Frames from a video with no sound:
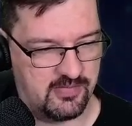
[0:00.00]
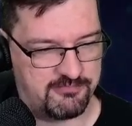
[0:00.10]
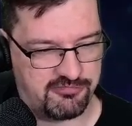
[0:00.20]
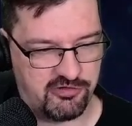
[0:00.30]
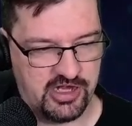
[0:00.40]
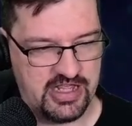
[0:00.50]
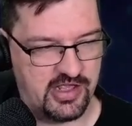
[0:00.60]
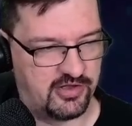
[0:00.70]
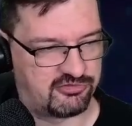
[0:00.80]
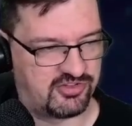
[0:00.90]
Pretty
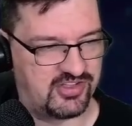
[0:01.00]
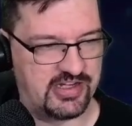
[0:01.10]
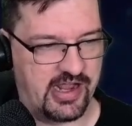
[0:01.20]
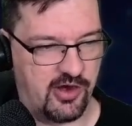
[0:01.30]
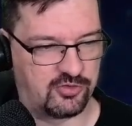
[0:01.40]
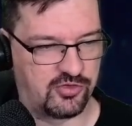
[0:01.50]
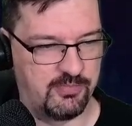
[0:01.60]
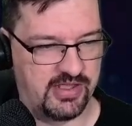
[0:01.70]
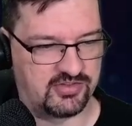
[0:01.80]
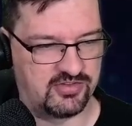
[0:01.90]
interesting character
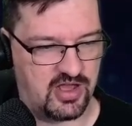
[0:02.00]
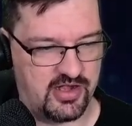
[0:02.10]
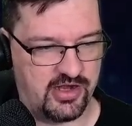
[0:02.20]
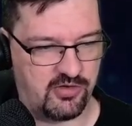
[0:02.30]
mixes on here.